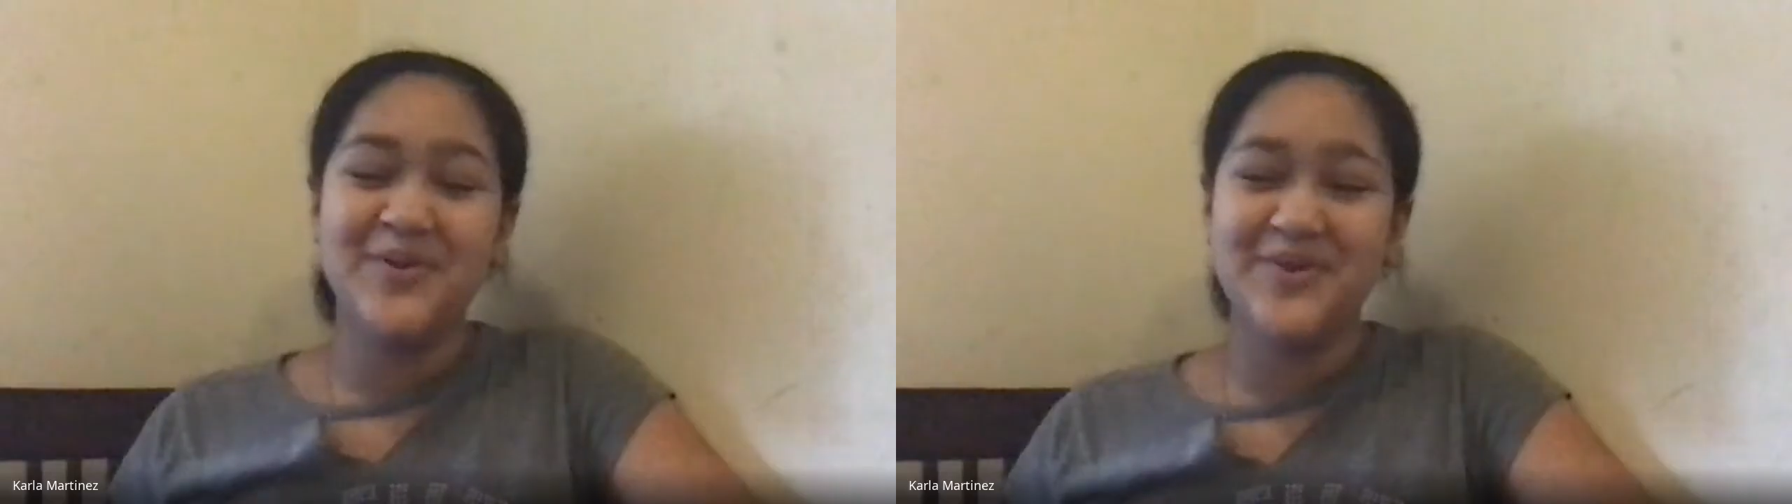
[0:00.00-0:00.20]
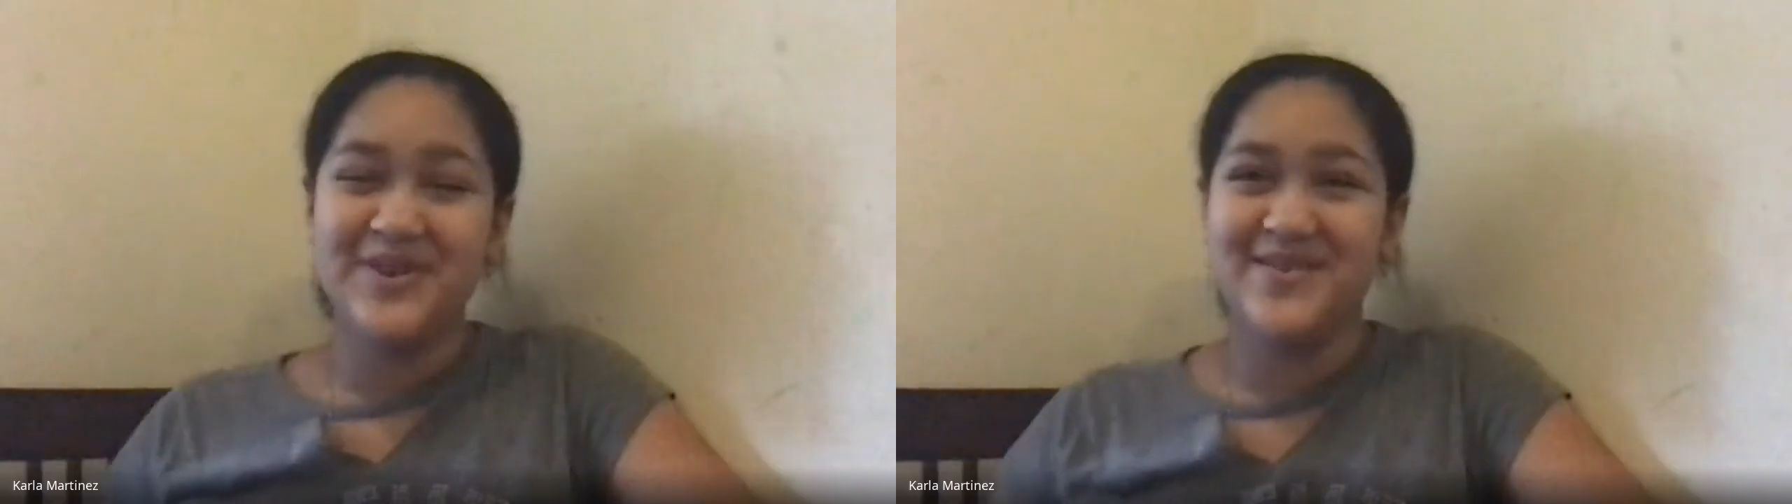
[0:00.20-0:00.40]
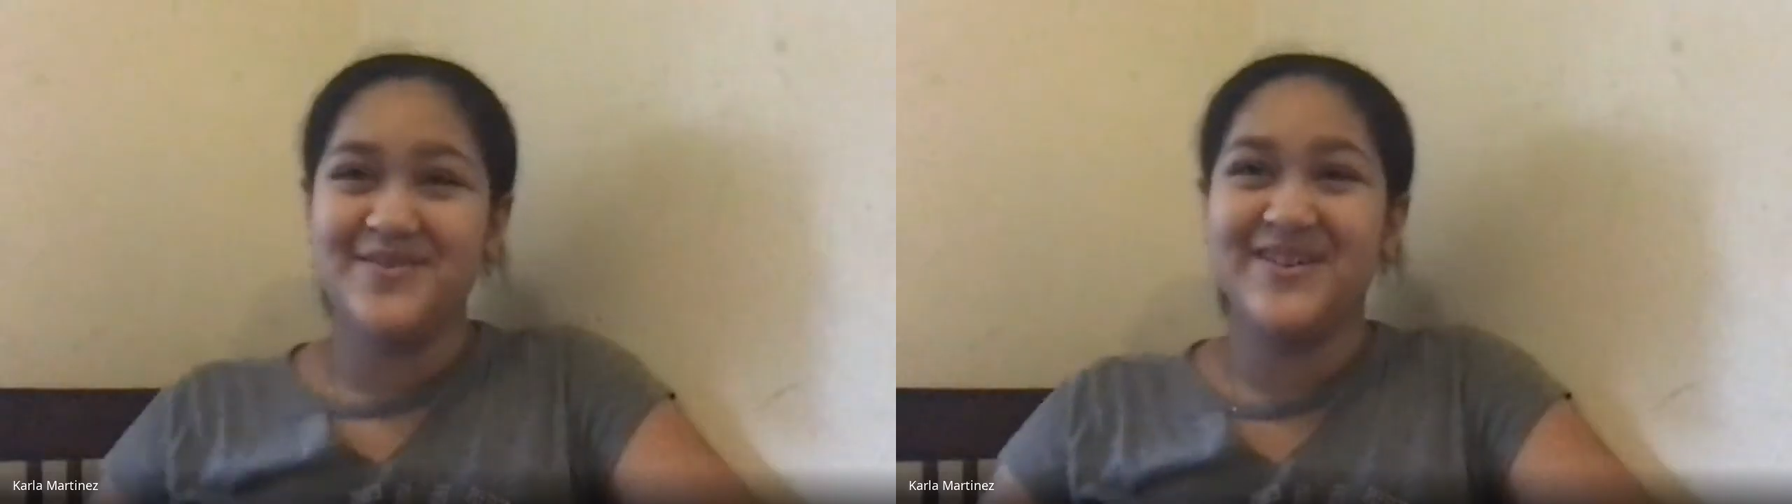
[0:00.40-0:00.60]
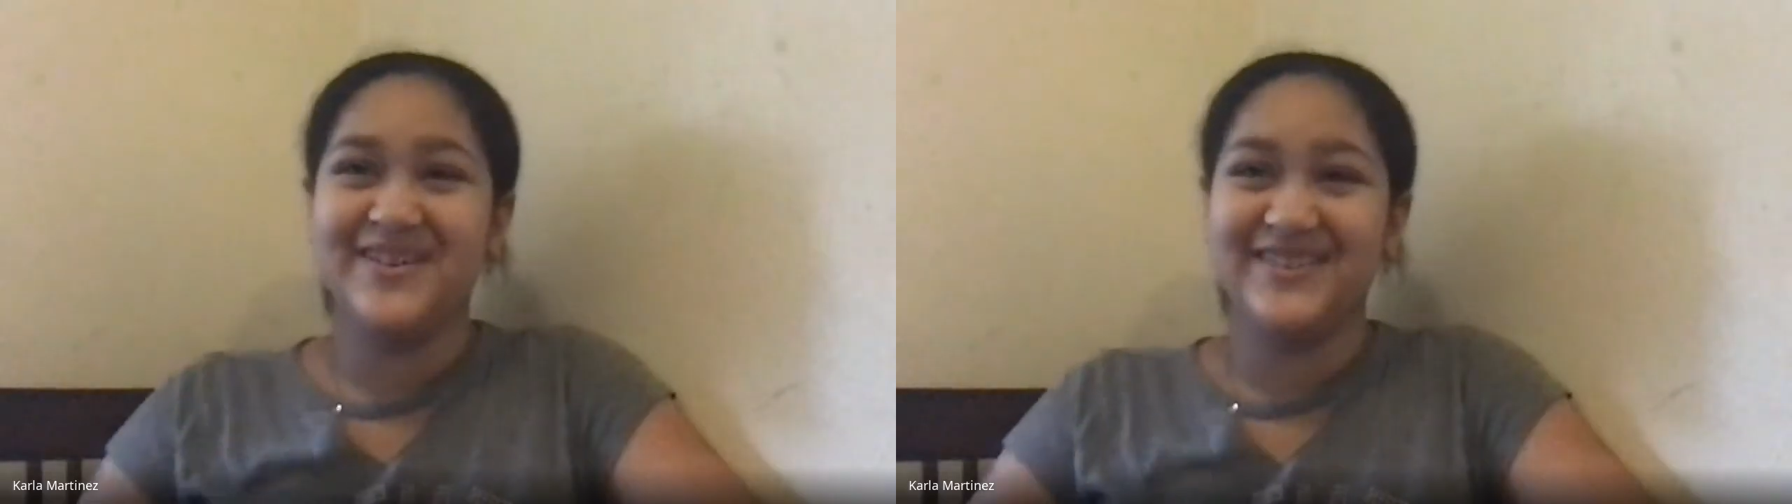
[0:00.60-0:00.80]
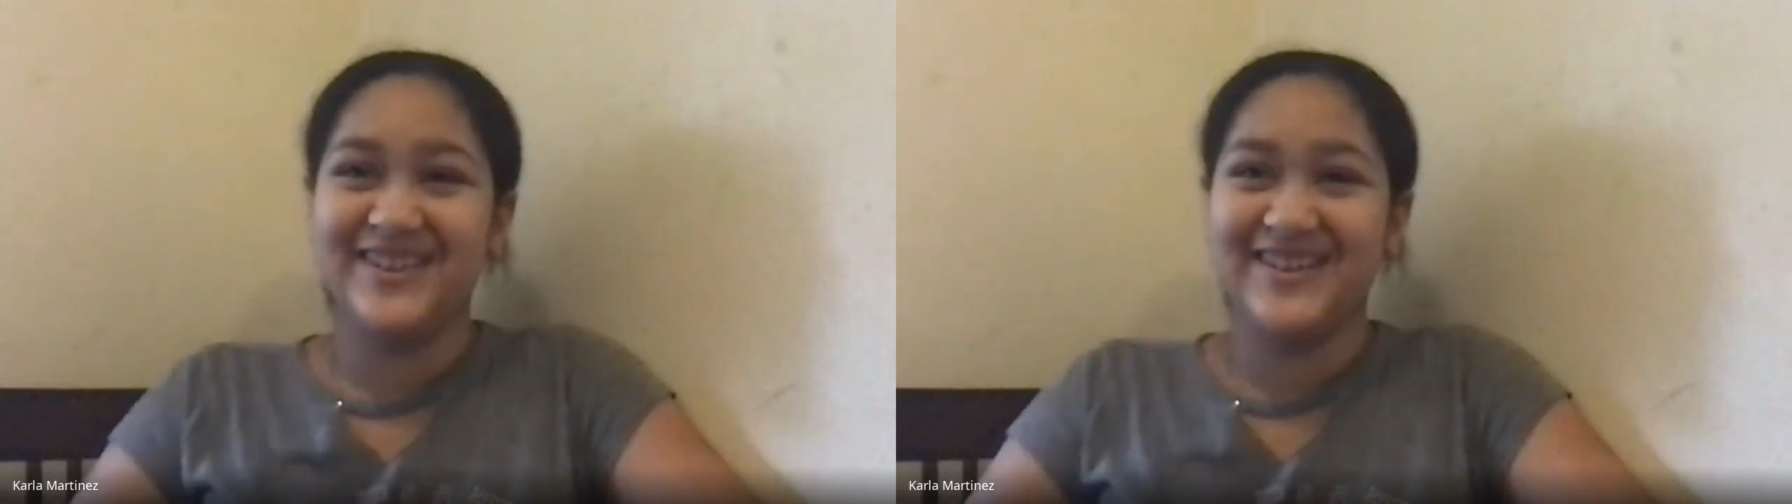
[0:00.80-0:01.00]
of them
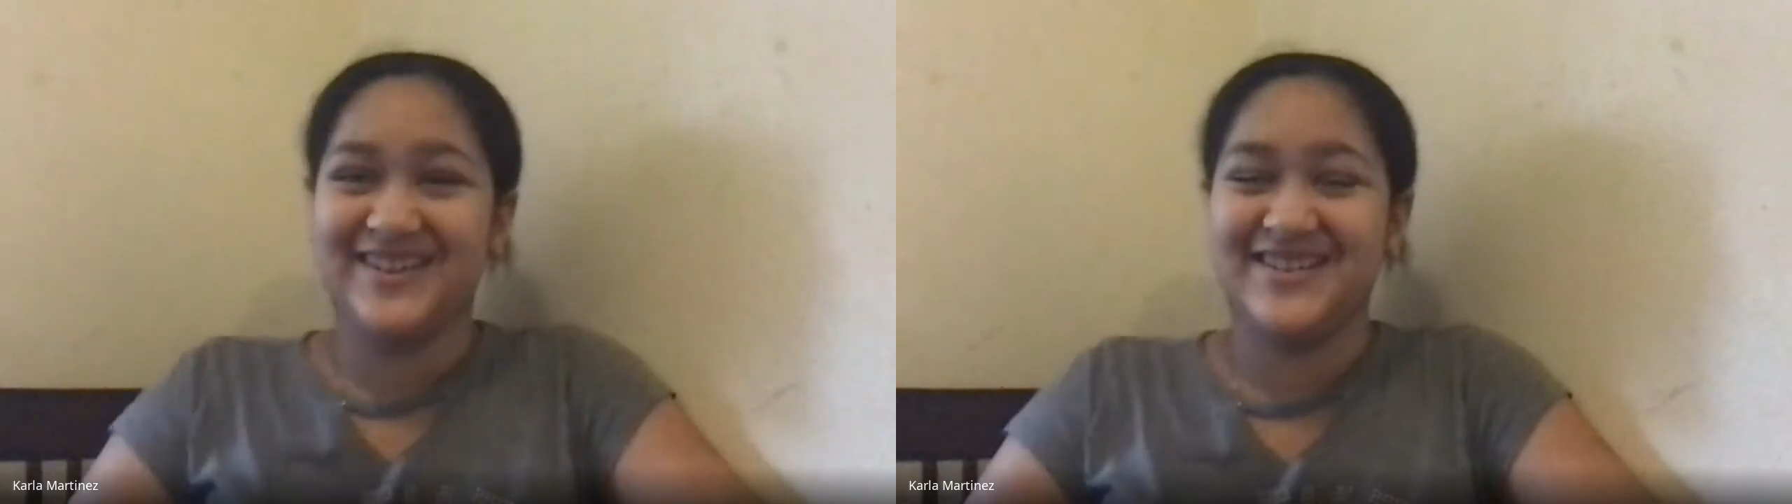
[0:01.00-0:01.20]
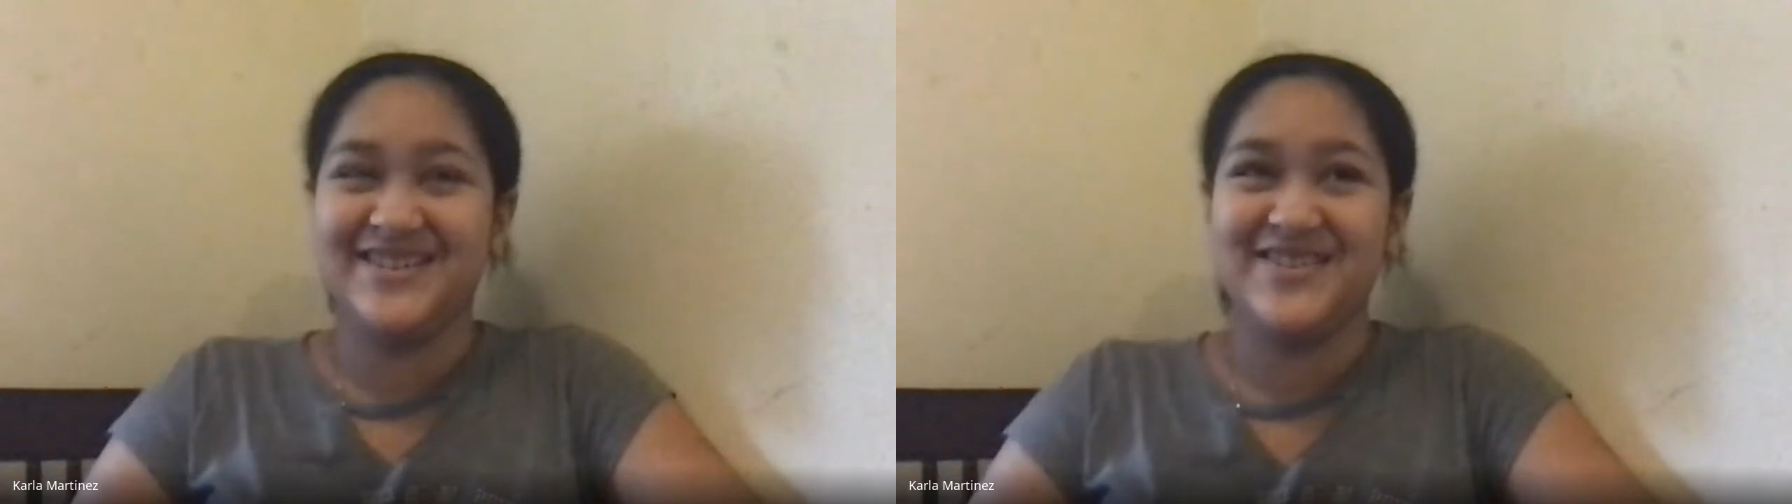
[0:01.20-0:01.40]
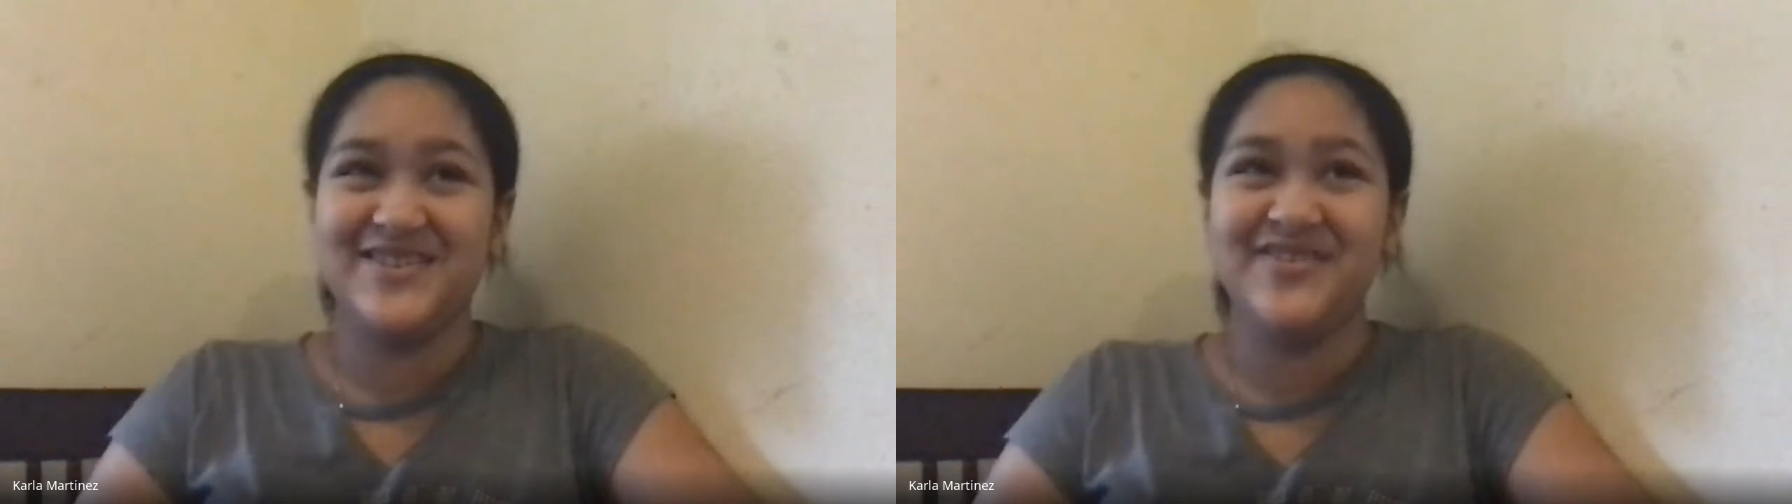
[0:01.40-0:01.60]
felt longer because they were